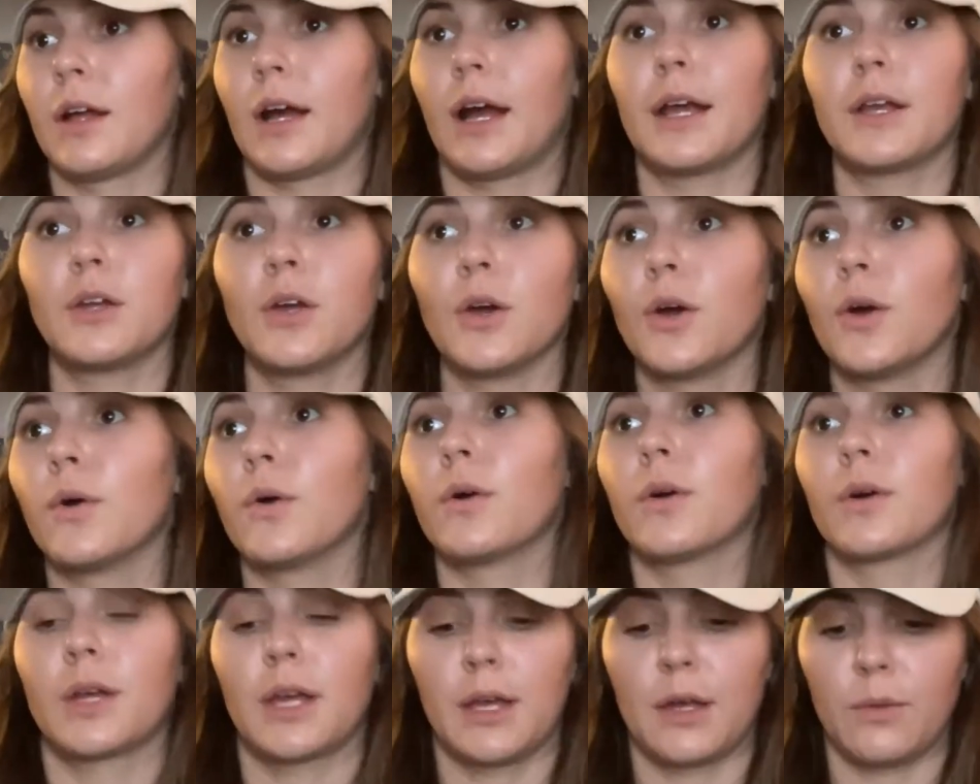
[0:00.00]
I know,
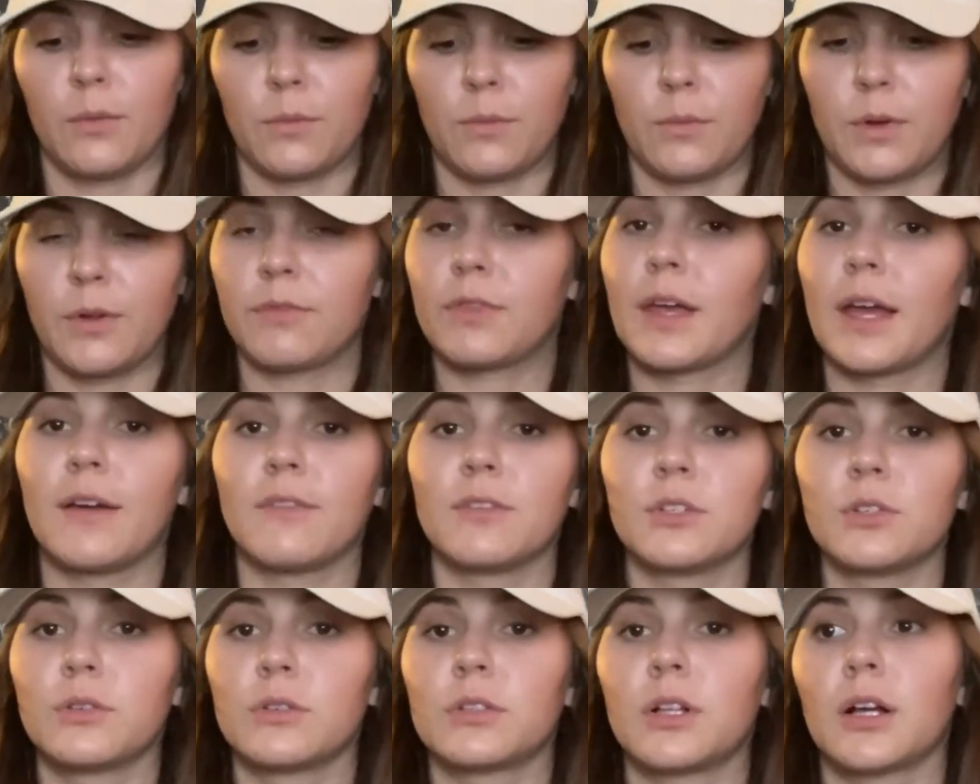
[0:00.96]
okay, if they have a
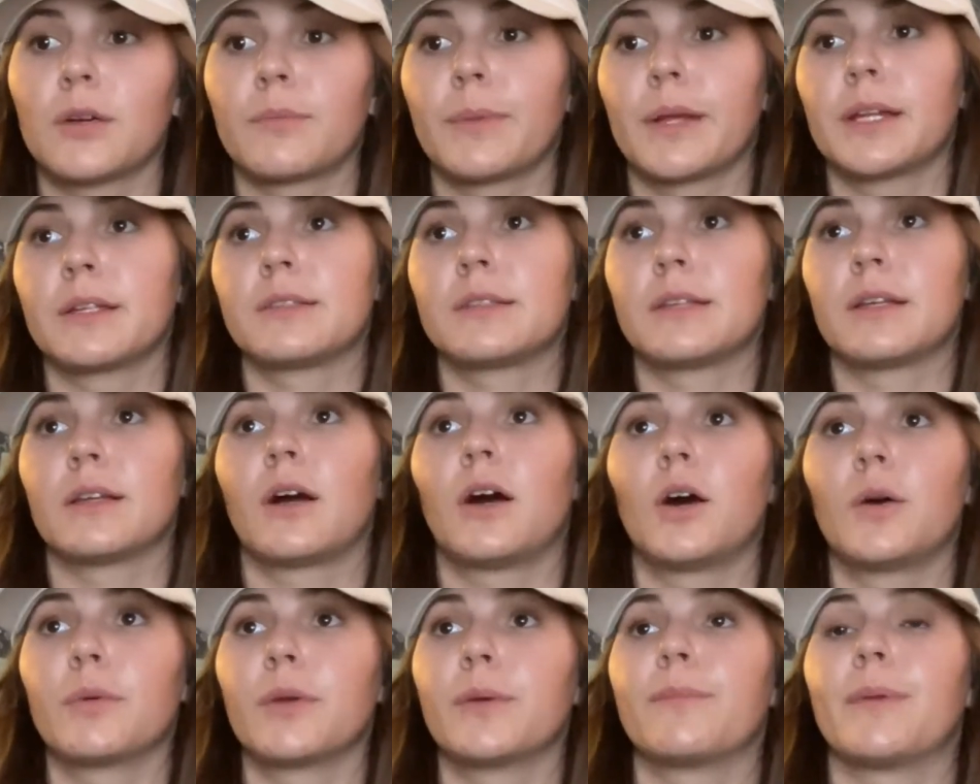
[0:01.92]
2 o'clock medicine,
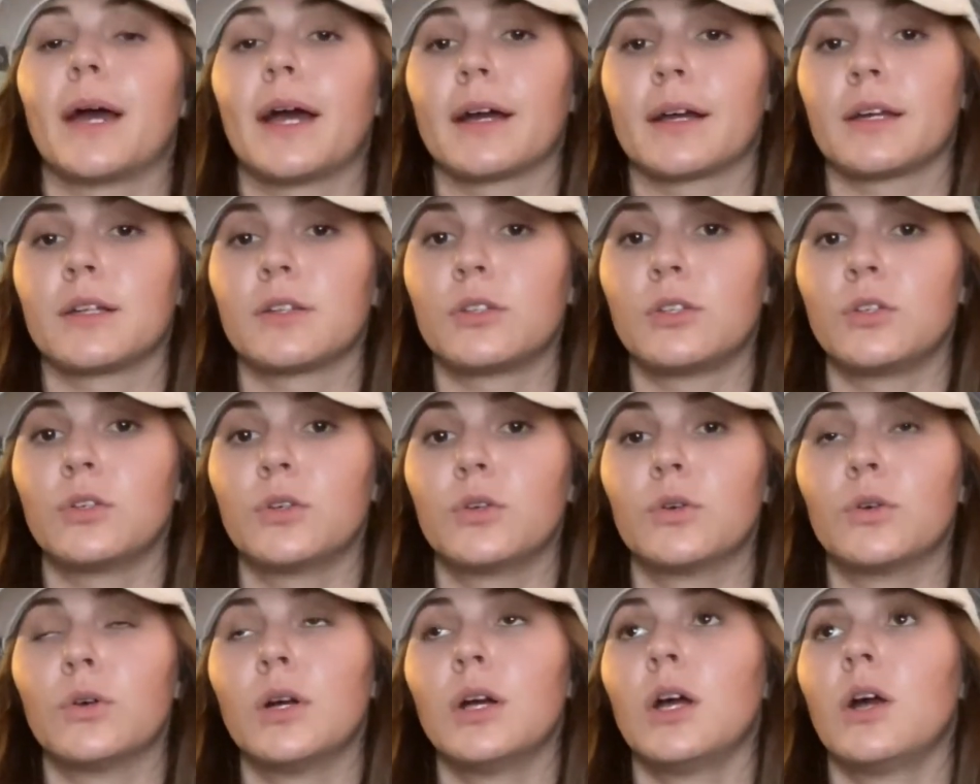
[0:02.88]
I'll be back at
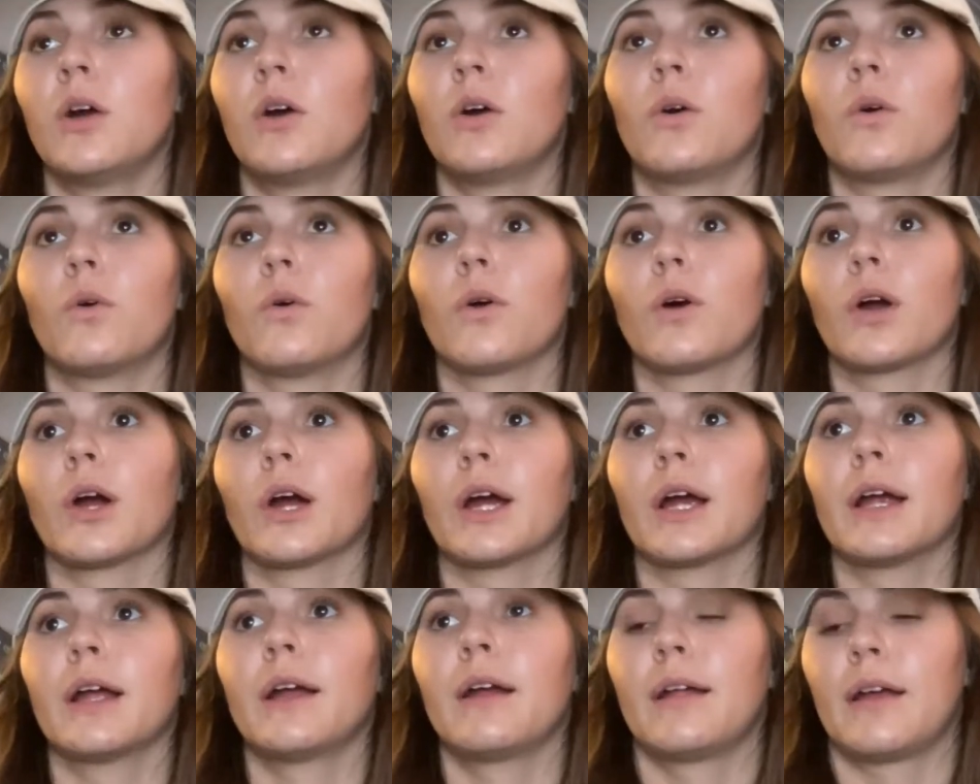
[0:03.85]
2,
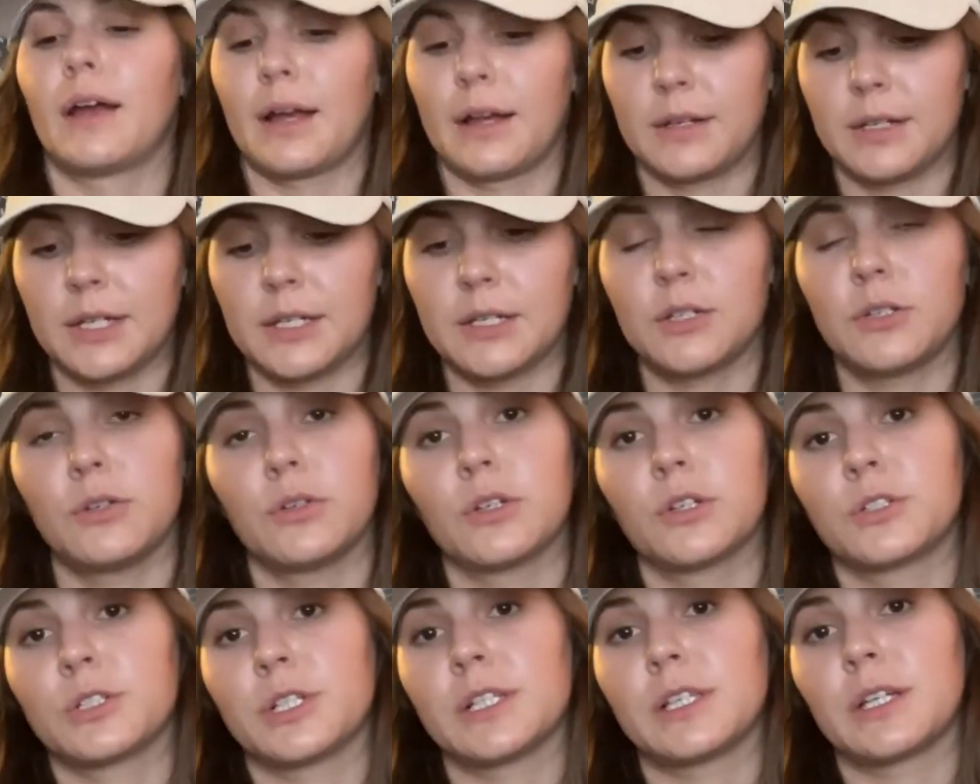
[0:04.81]
or I need to do
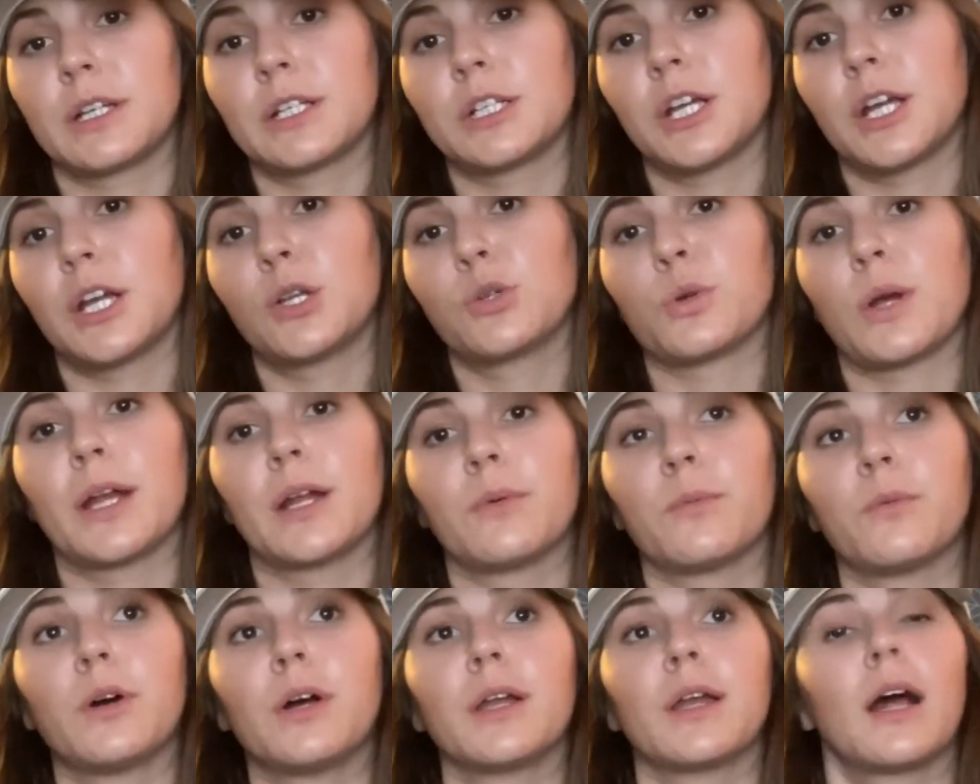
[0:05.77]
their dressing change right
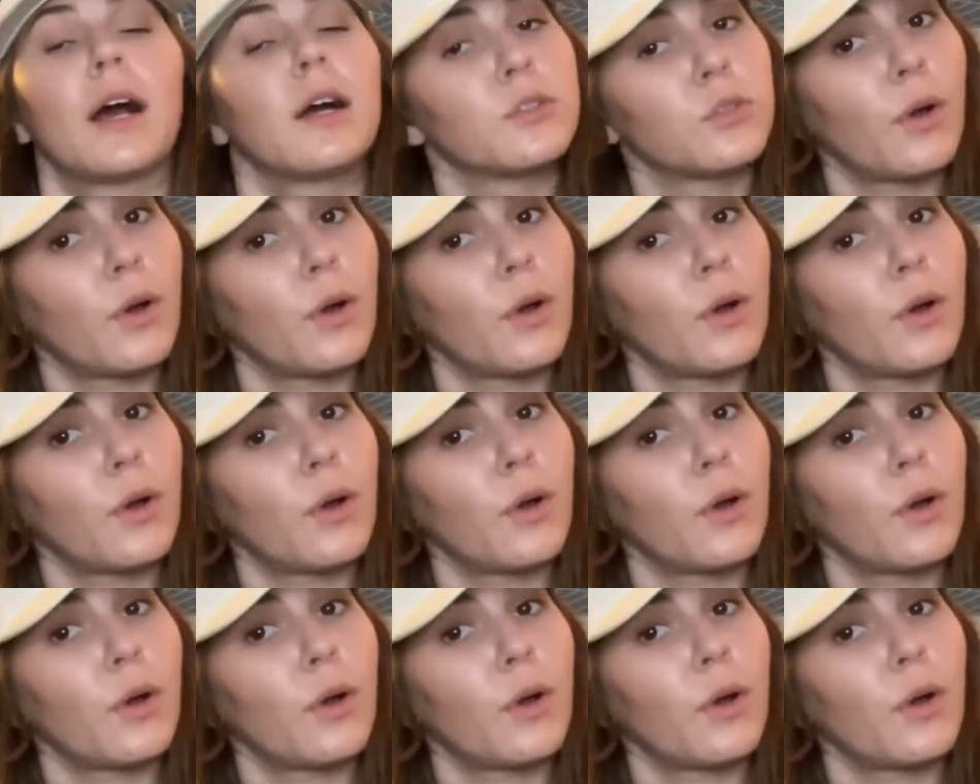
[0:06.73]
at 1.